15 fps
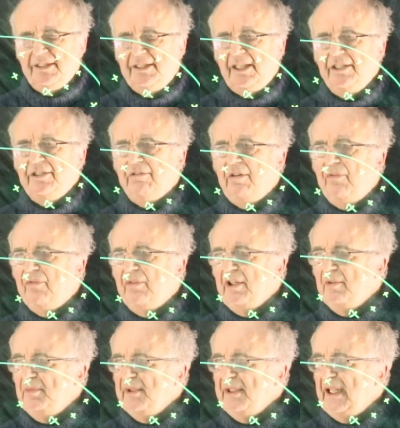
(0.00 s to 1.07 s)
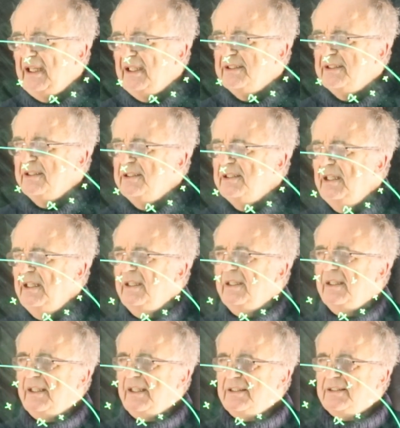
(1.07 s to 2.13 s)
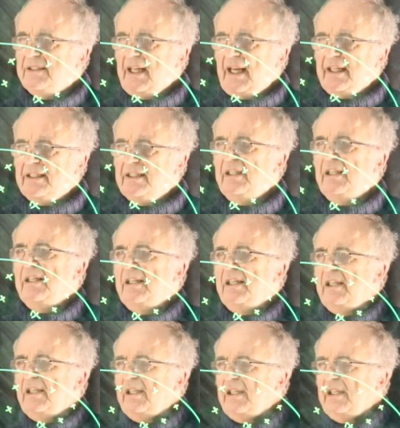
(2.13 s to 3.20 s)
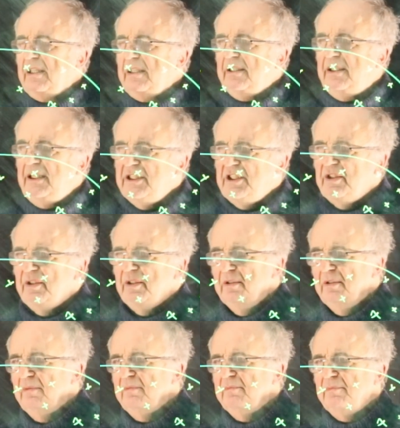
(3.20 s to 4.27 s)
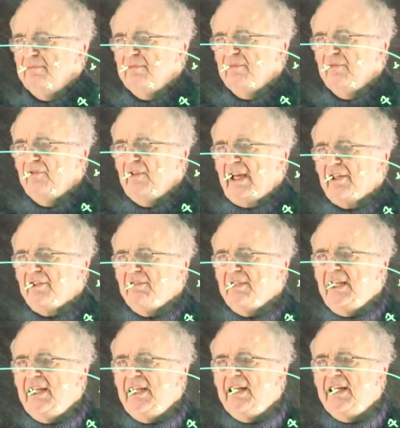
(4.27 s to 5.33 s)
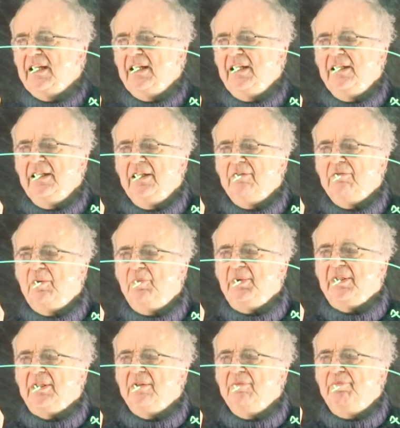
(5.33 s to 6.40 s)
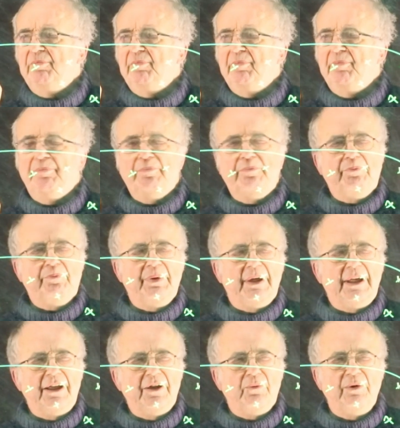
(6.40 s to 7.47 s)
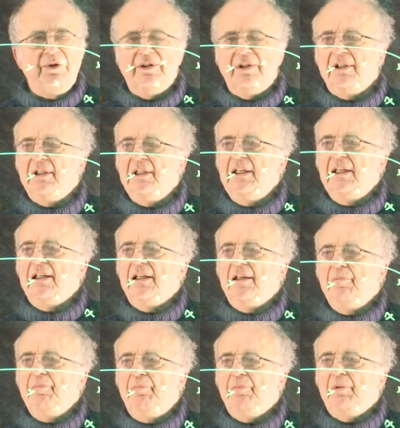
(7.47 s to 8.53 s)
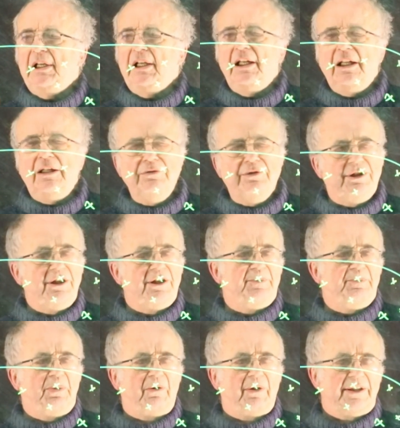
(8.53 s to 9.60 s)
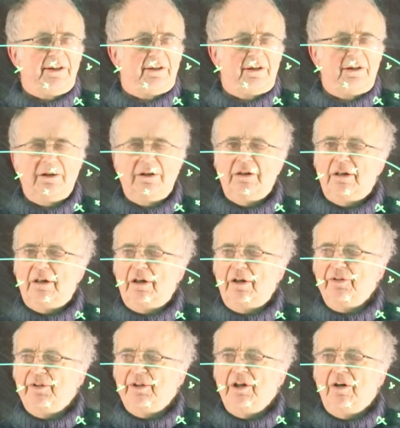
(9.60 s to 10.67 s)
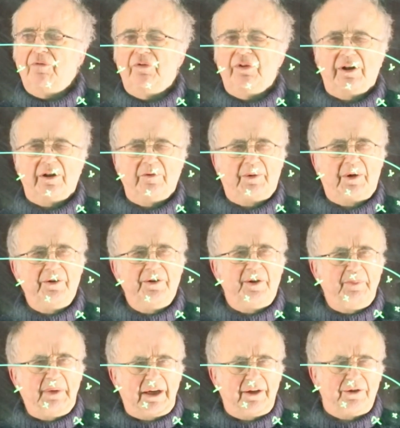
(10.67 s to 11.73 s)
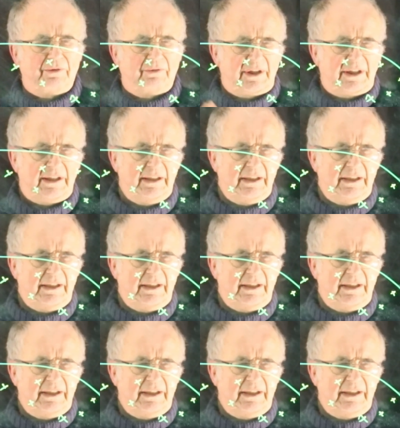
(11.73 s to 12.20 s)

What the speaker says: data envelope analysis, is that this factory here will be compared with the closest point on the envelope, on the boundary,